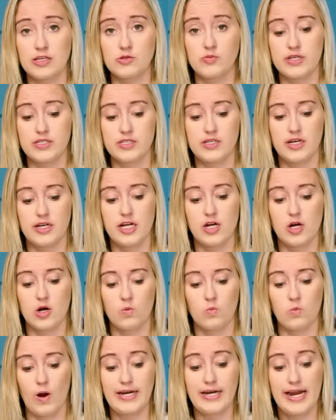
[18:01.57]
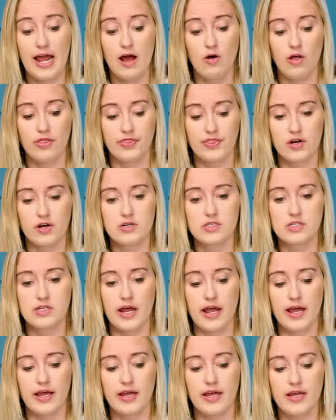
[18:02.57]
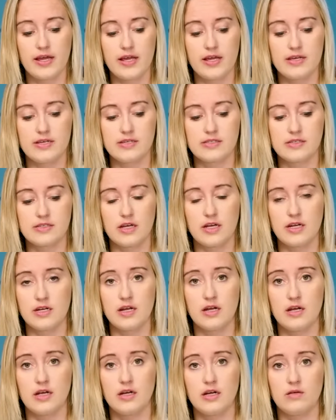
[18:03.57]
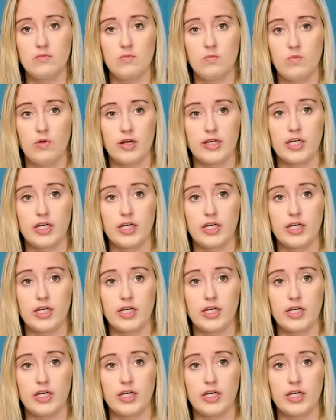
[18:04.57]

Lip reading: we sit here right now on Thursday is an like